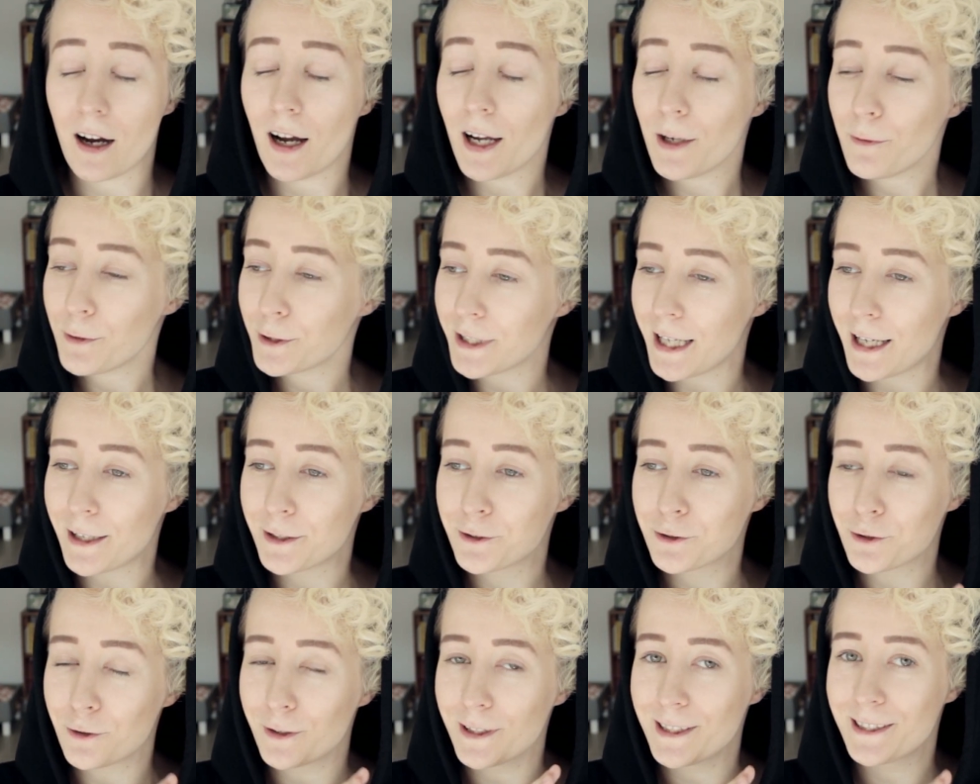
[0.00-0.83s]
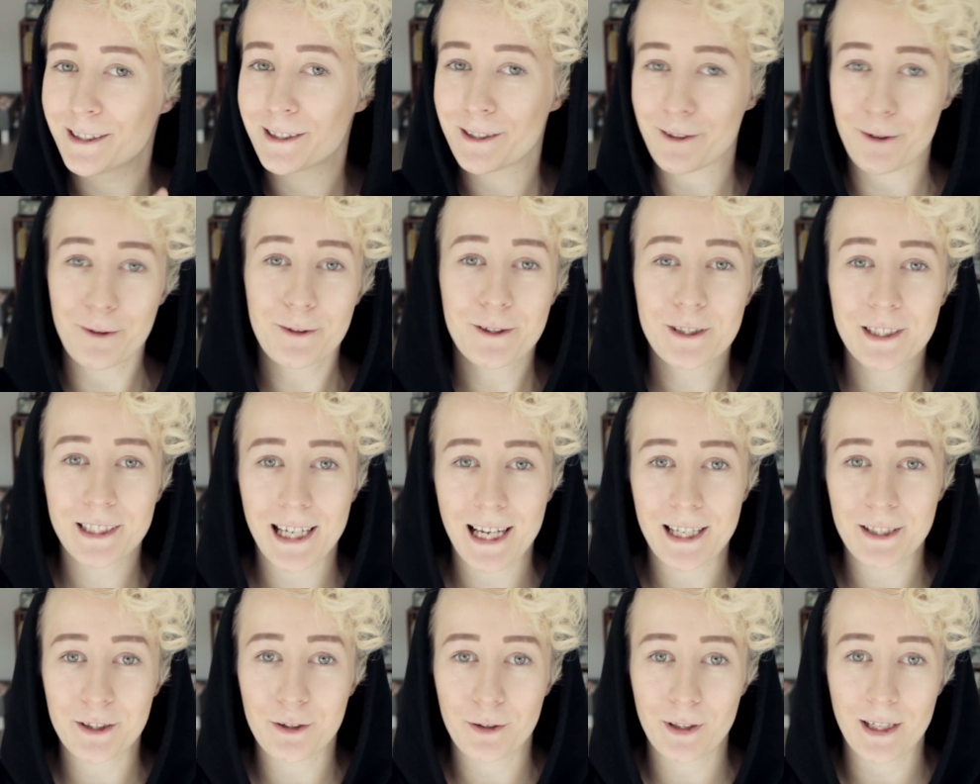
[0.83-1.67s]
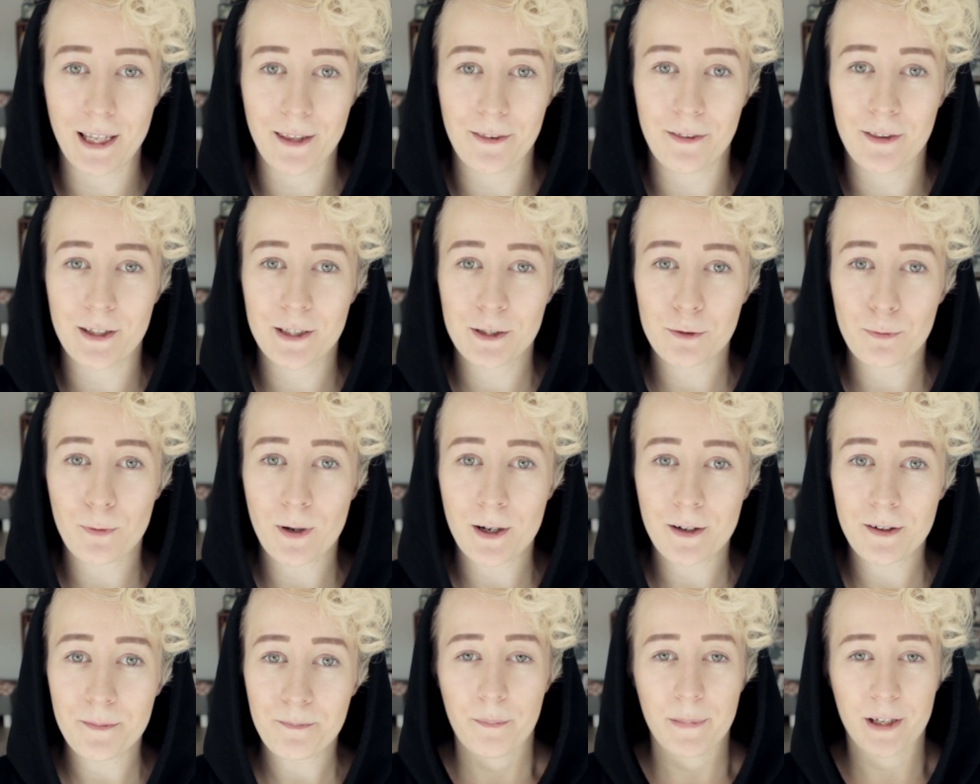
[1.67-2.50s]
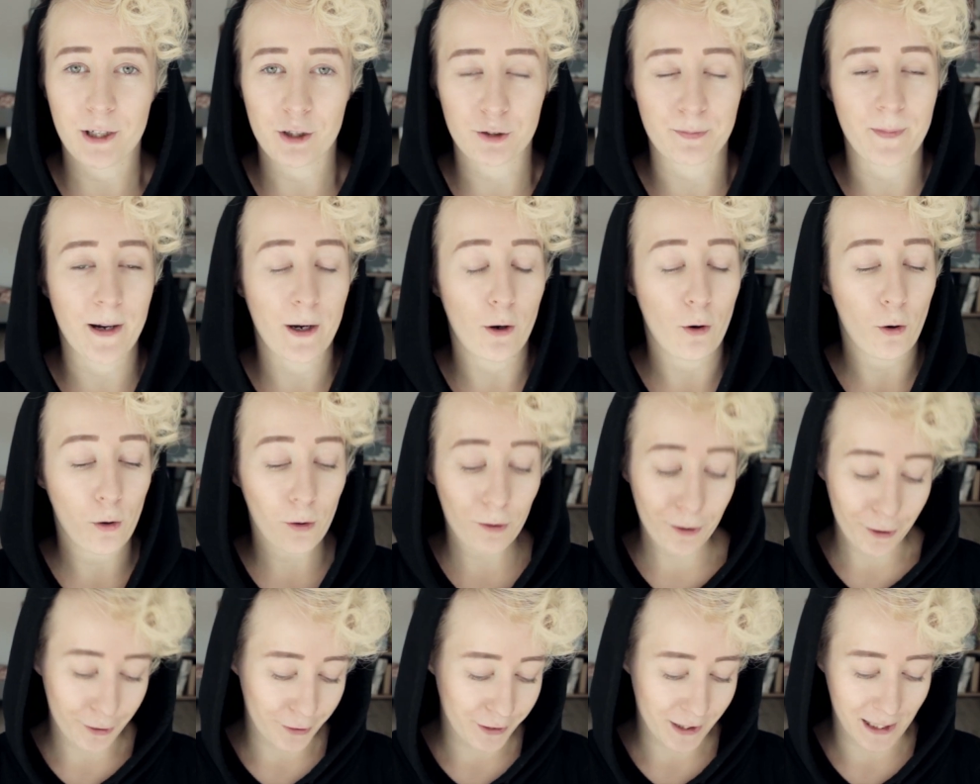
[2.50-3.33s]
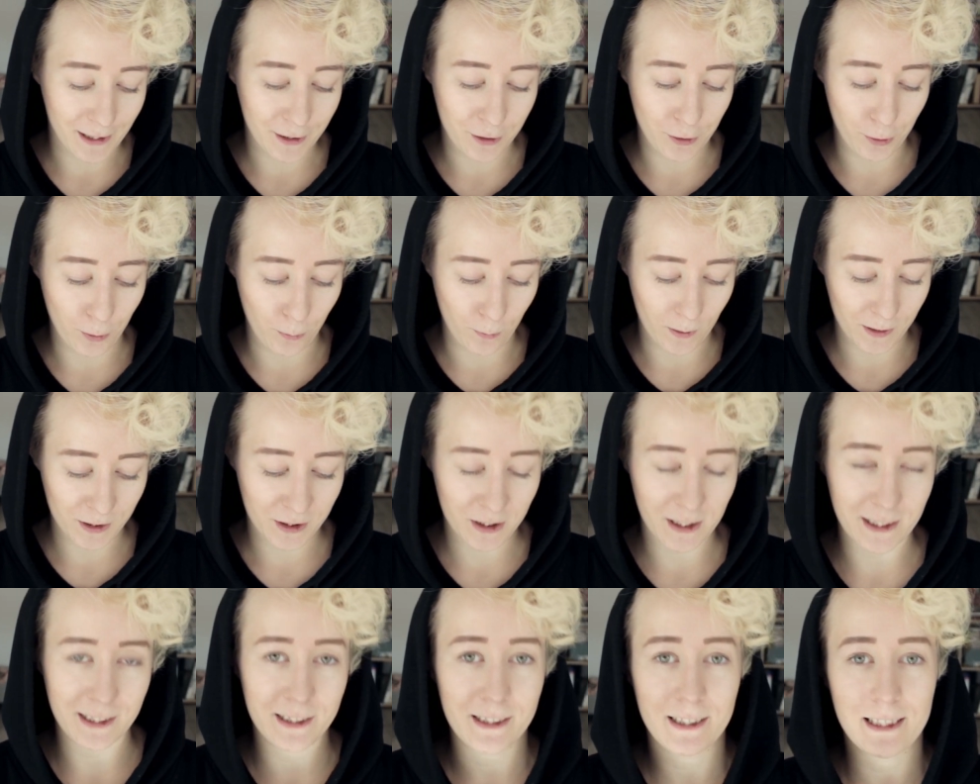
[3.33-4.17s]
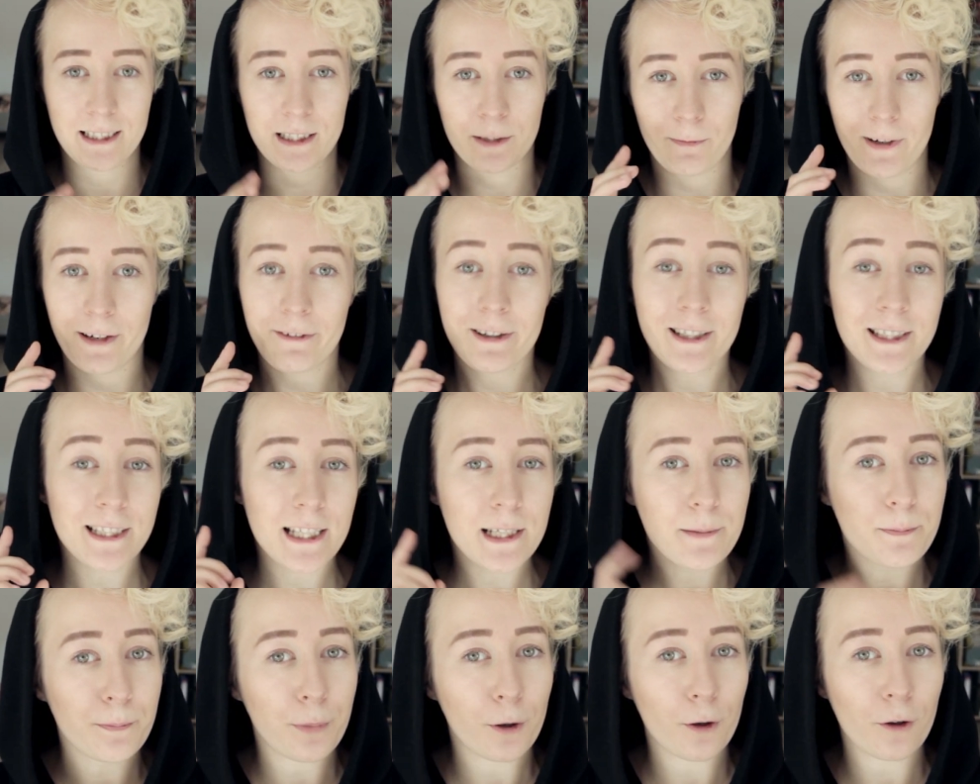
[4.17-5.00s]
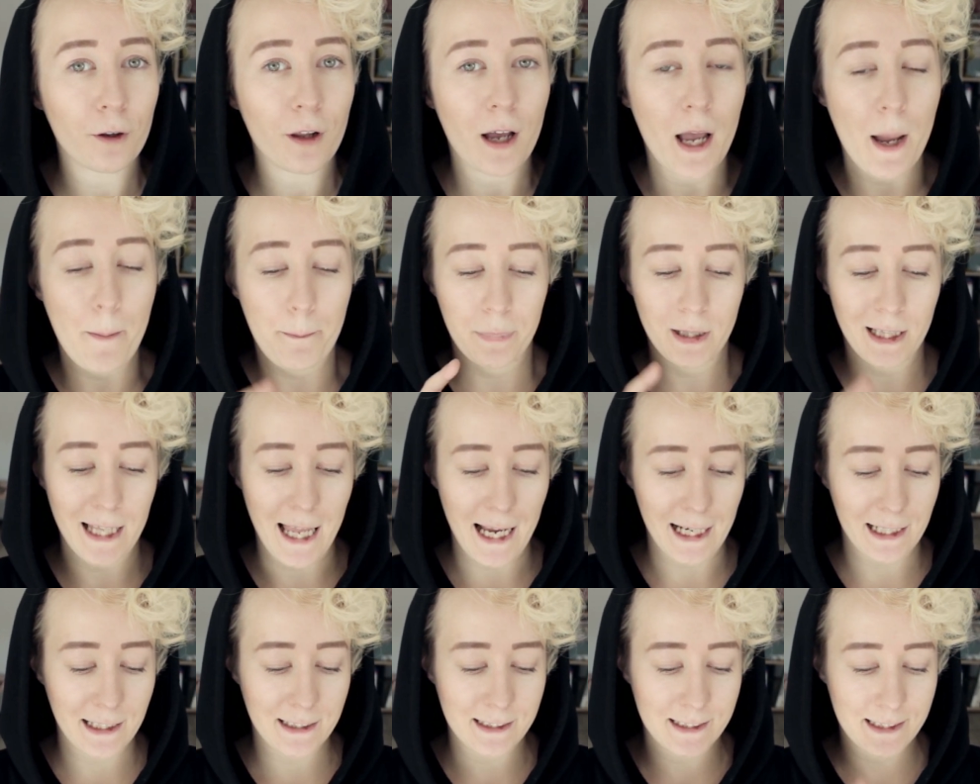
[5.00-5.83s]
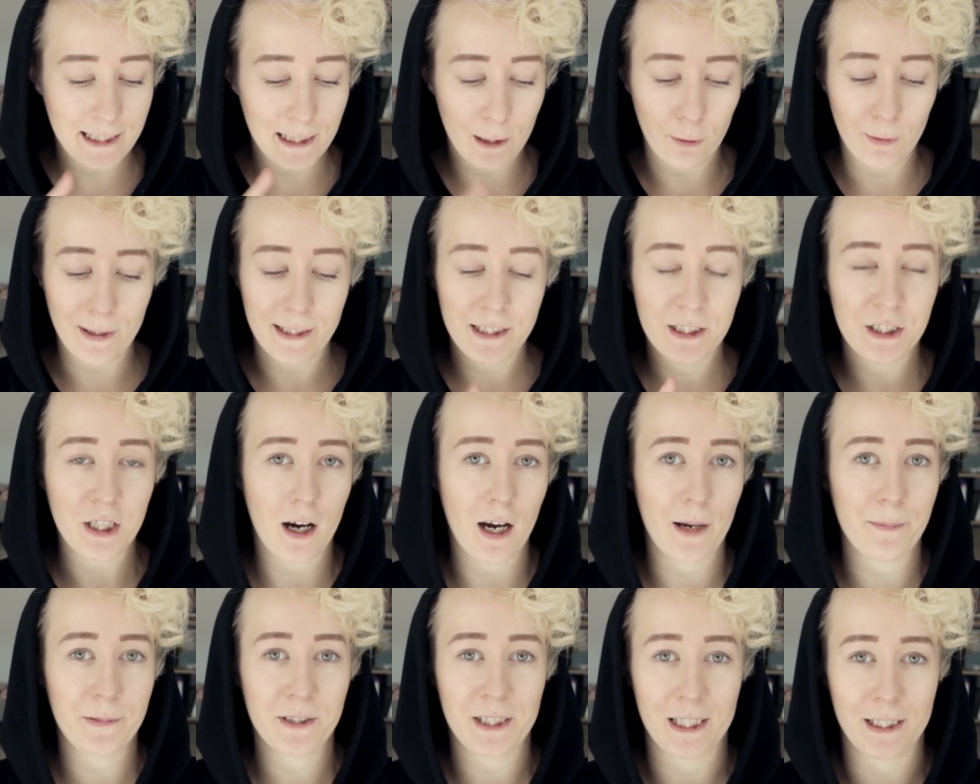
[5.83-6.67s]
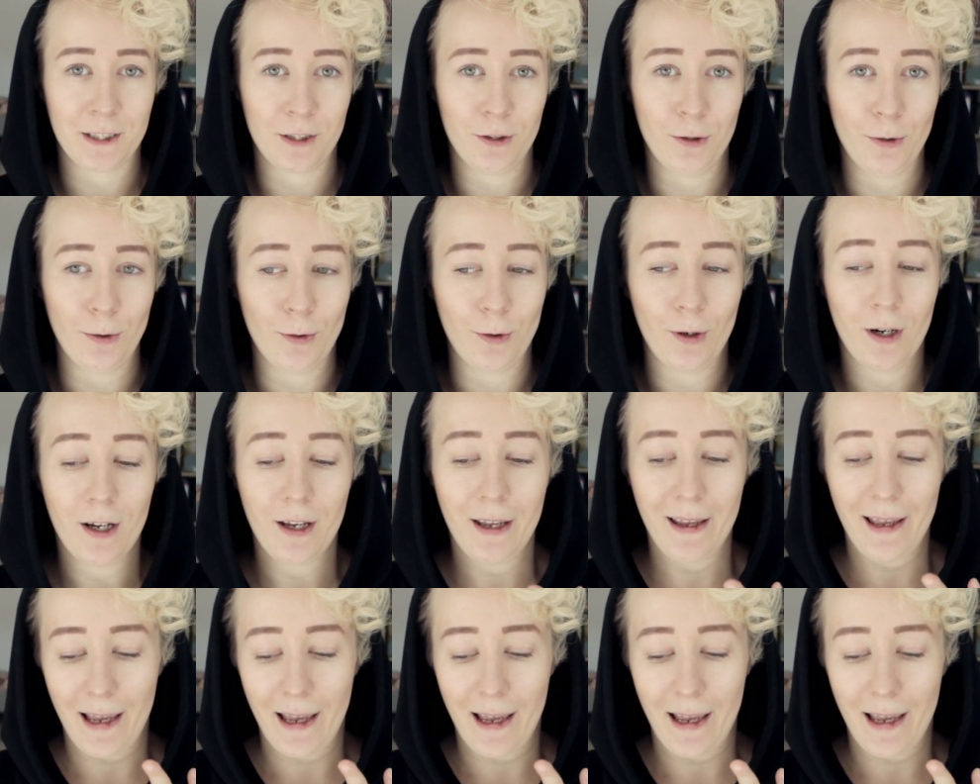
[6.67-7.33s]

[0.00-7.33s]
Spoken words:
I was actually so scared to get this one because my older tattoo was just this very simple black silhouette type tattoo.